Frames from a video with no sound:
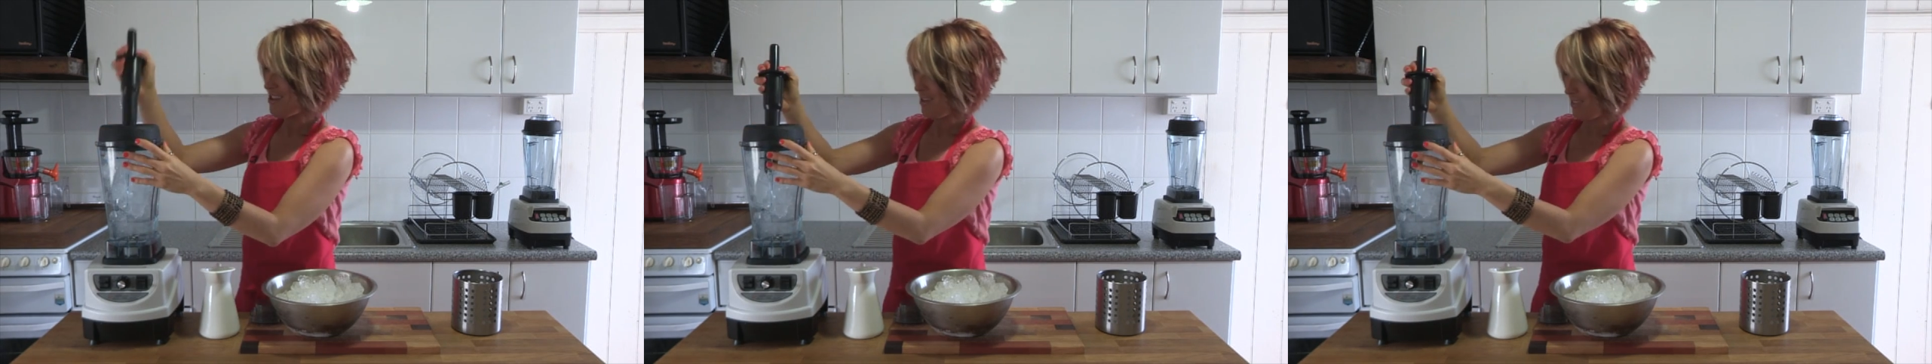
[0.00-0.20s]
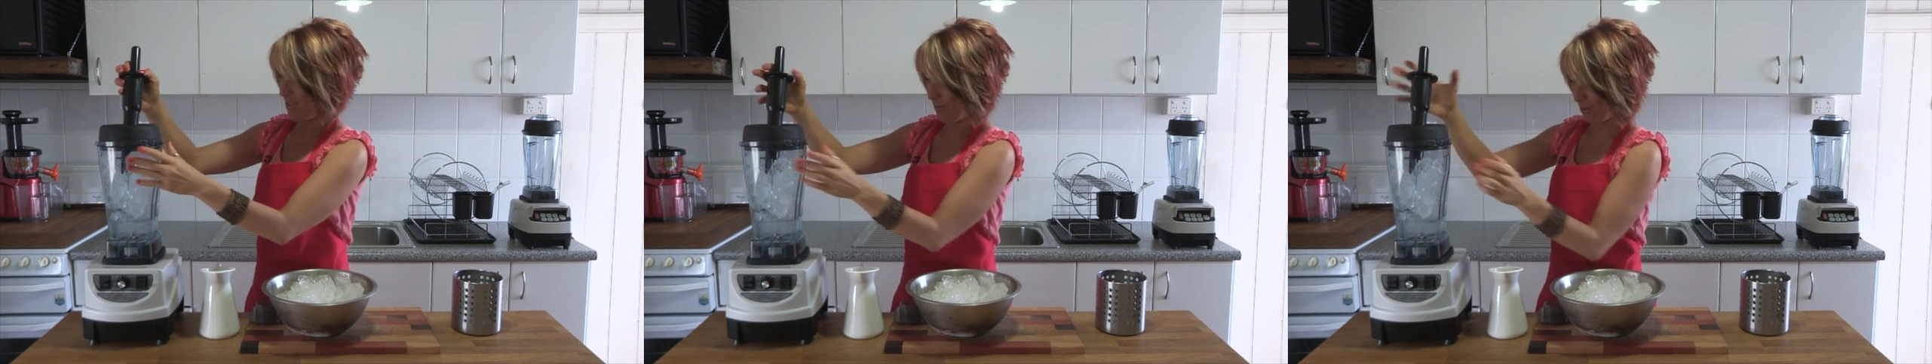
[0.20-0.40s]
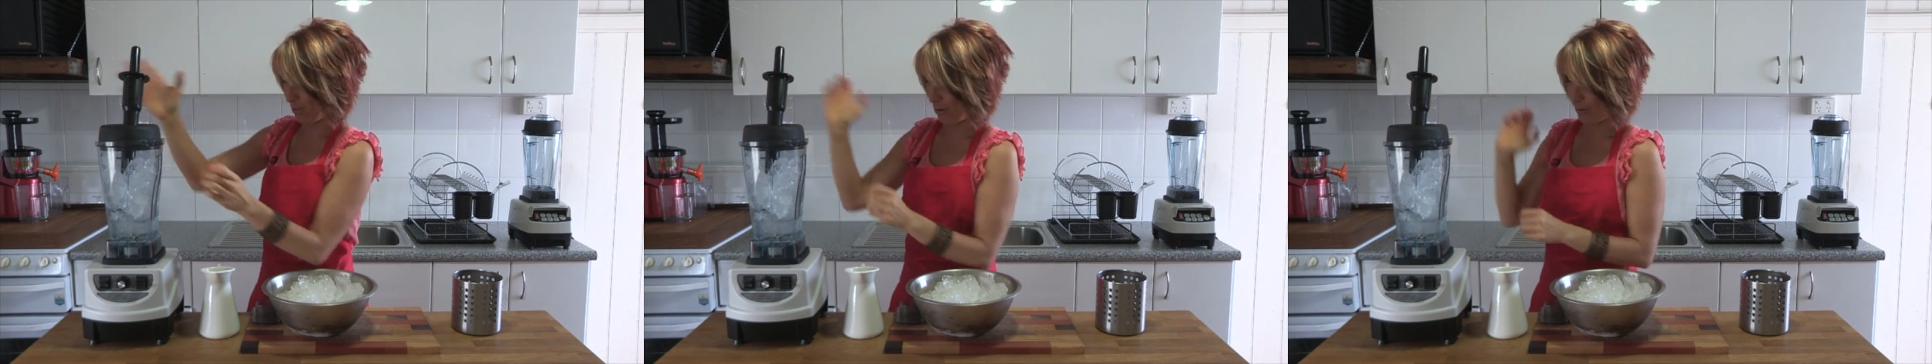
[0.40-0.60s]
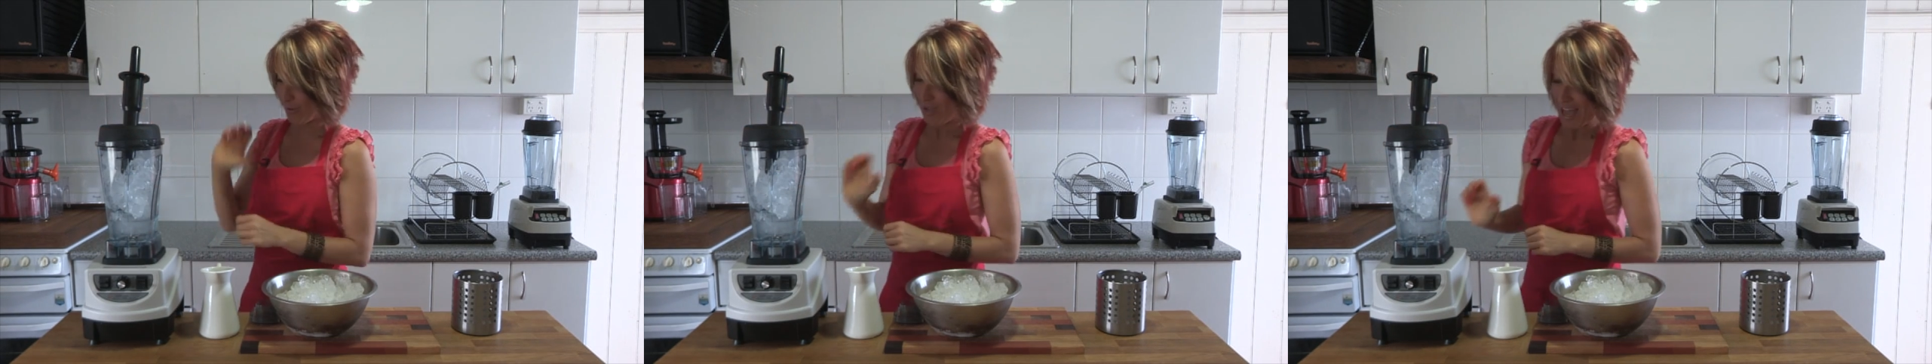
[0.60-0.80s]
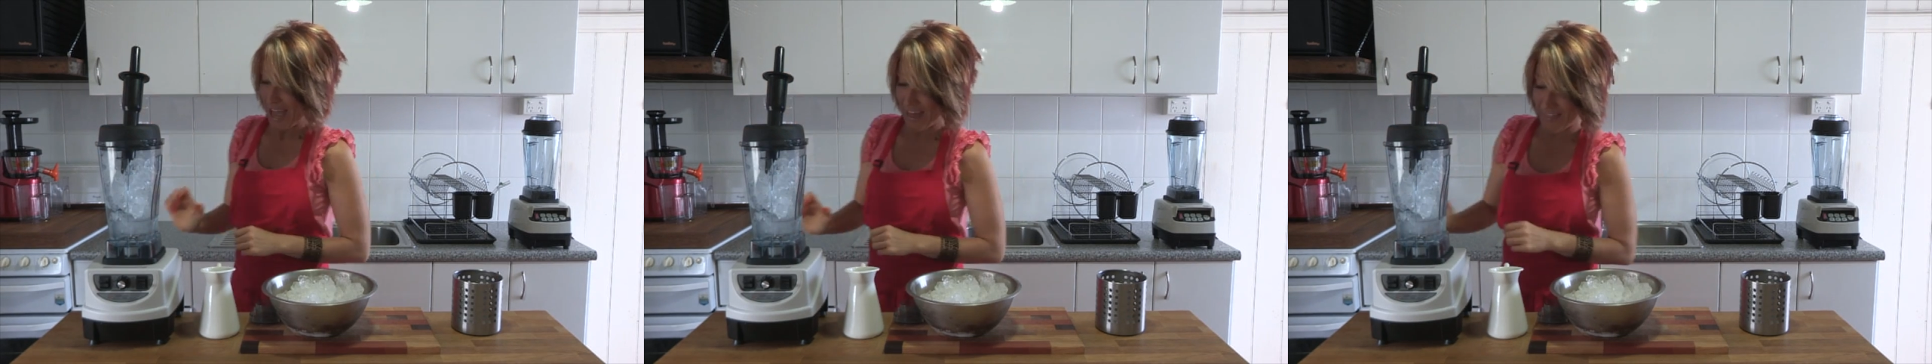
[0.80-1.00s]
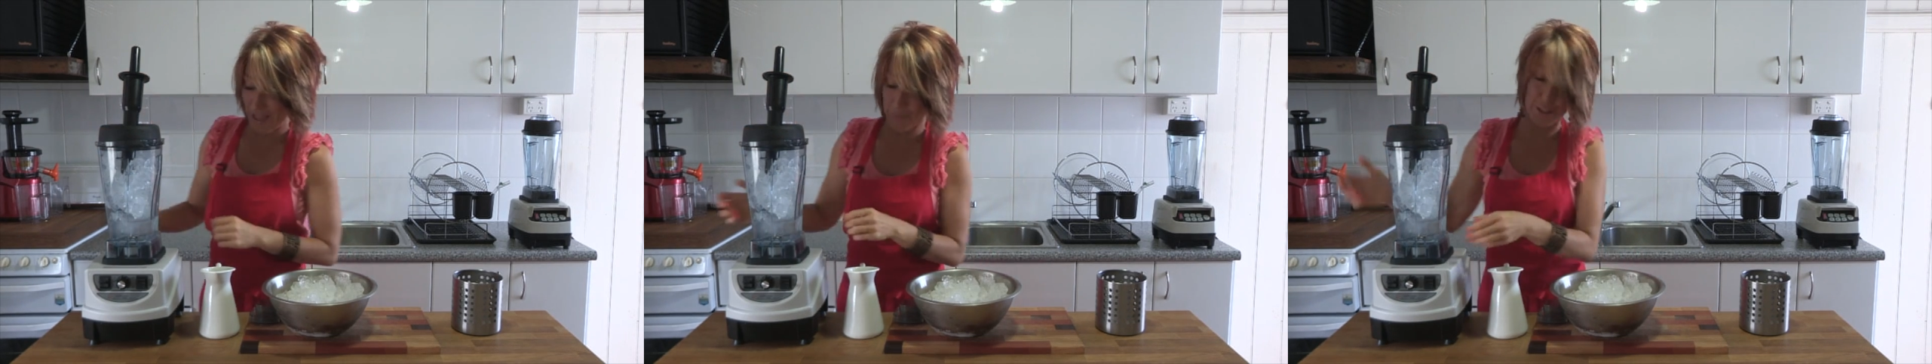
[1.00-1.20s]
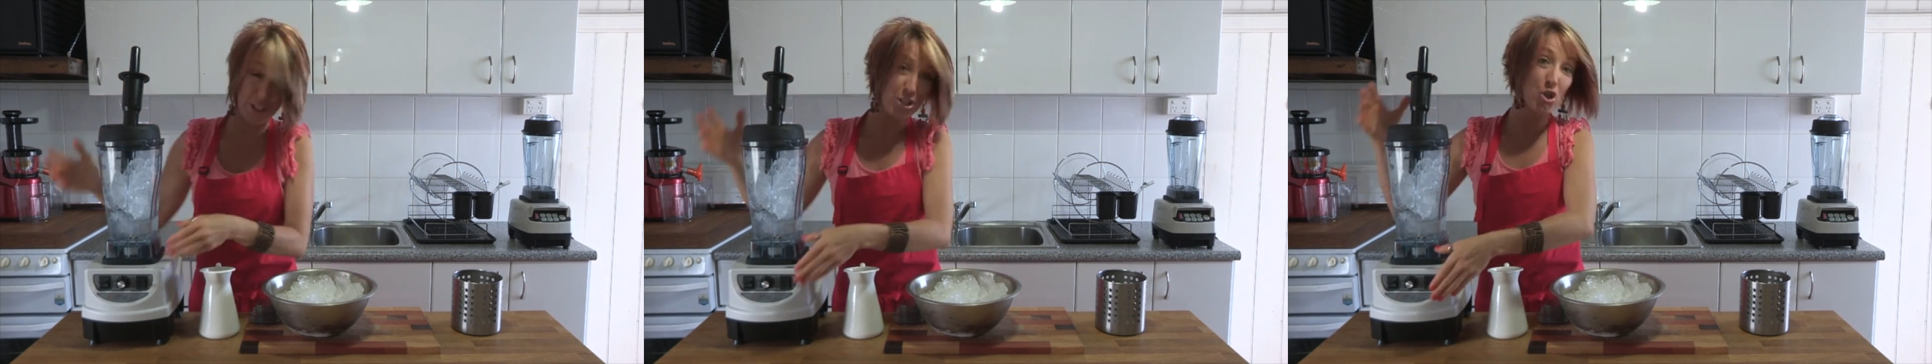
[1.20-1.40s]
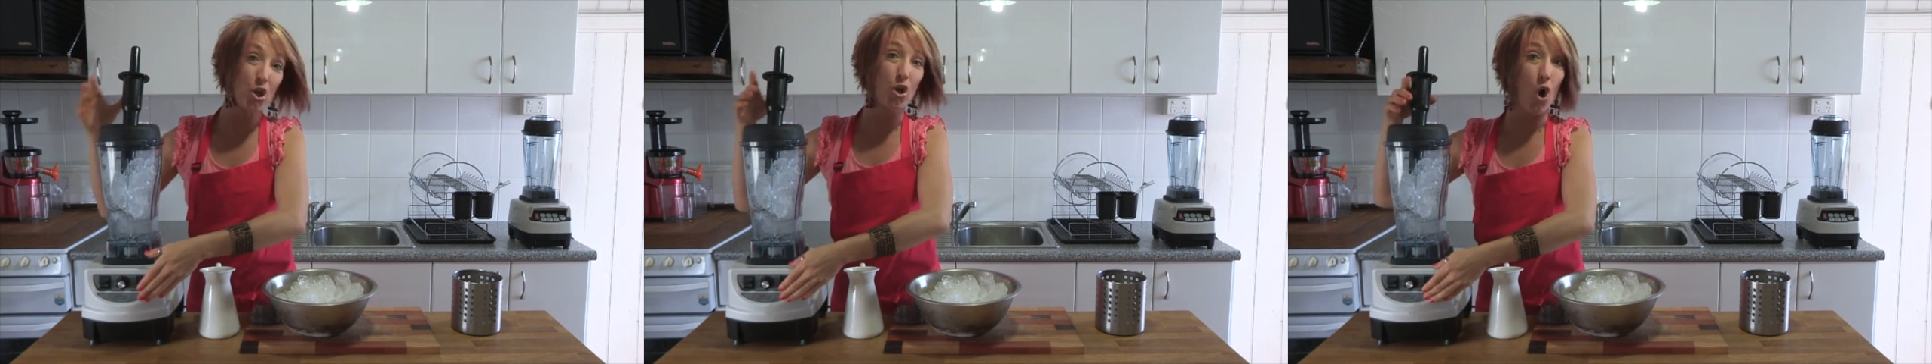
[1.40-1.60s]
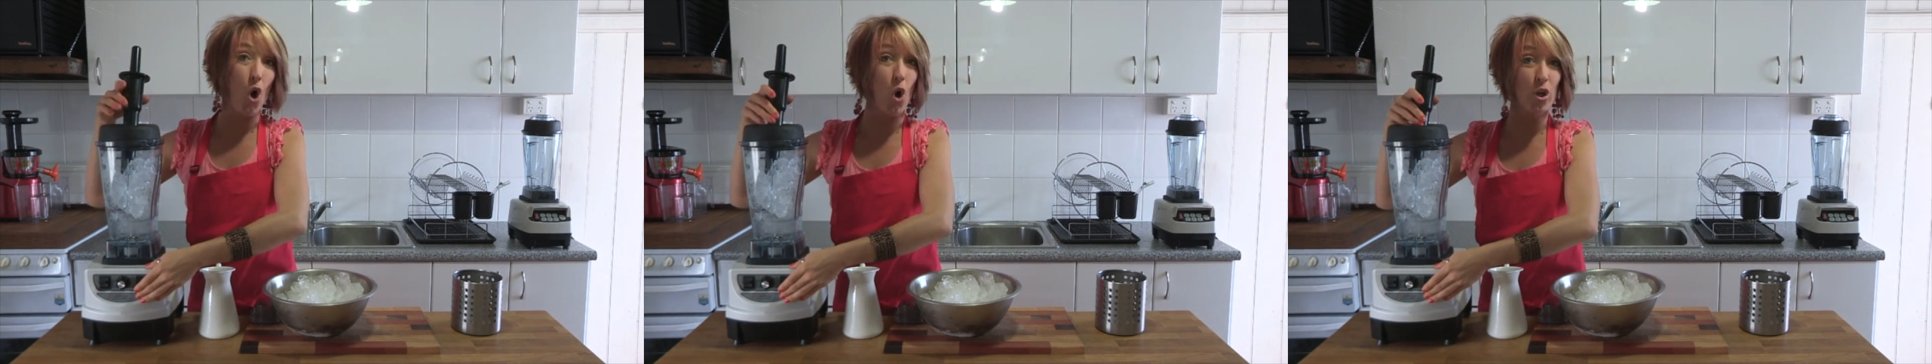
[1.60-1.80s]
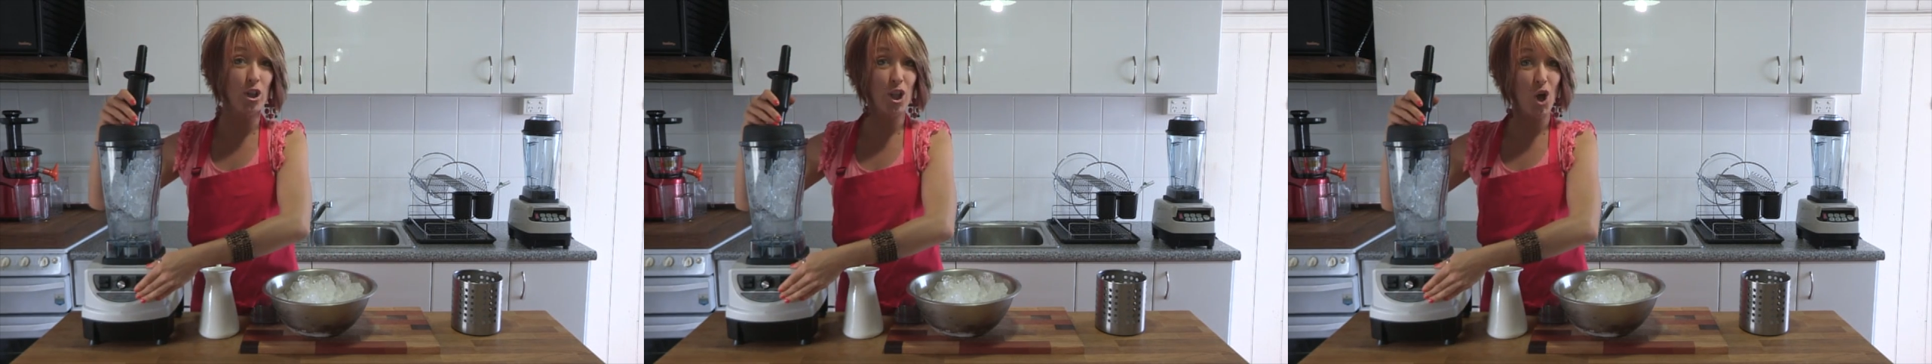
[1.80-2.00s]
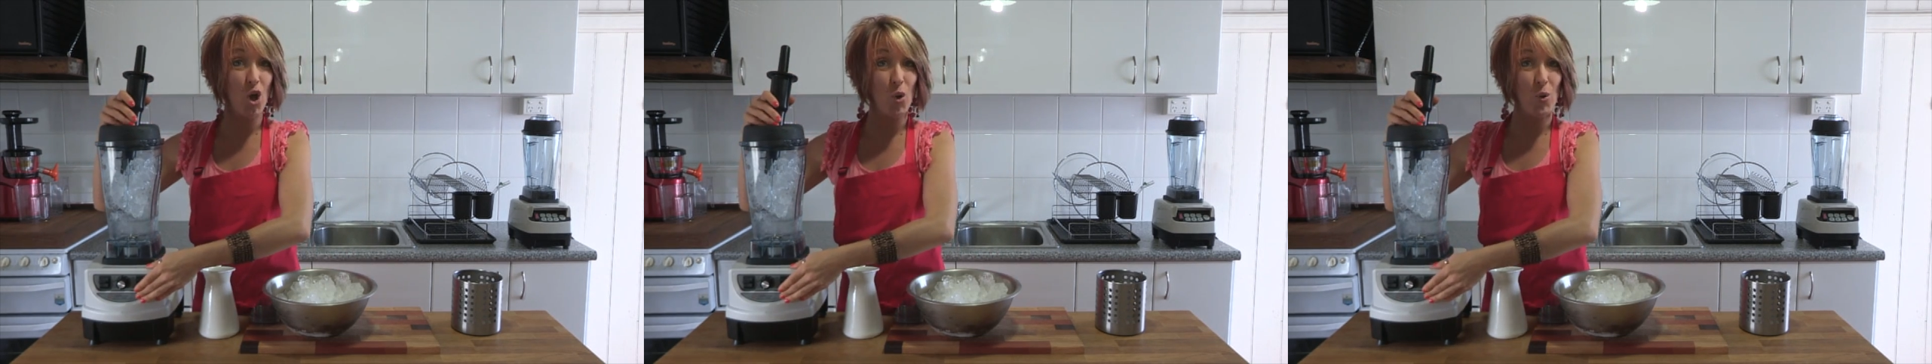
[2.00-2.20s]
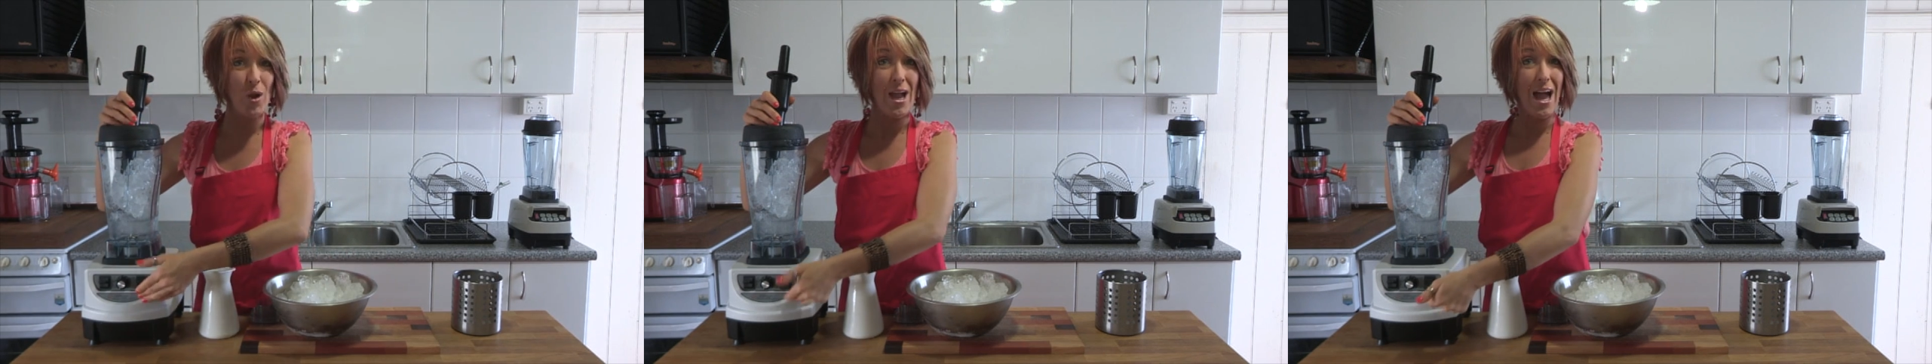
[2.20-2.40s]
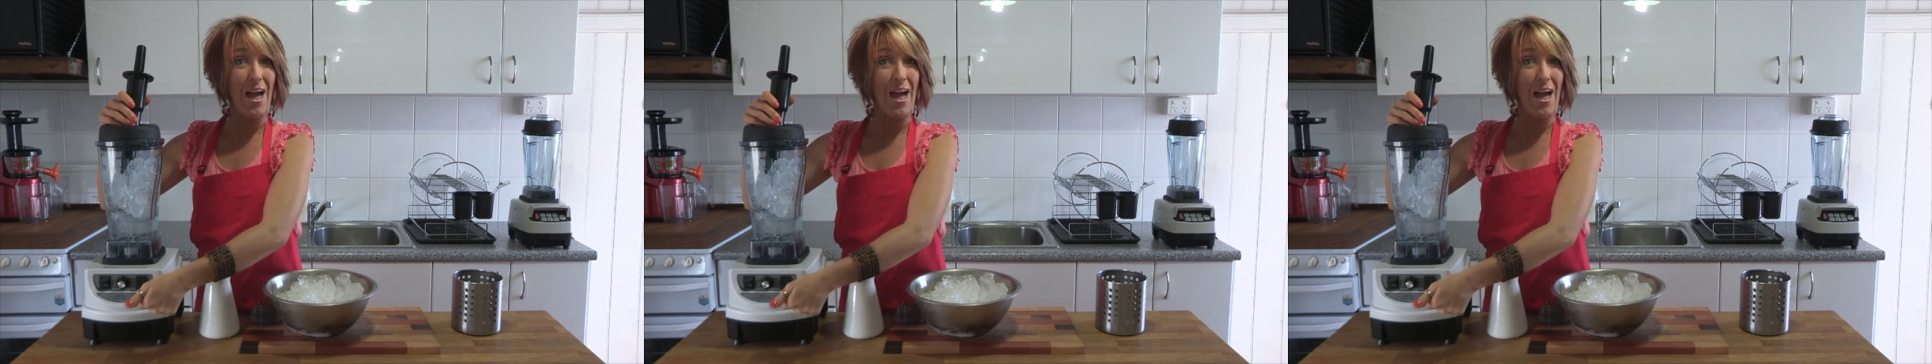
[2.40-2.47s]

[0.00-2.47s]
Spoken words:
There we go. And now we're going to turn it on low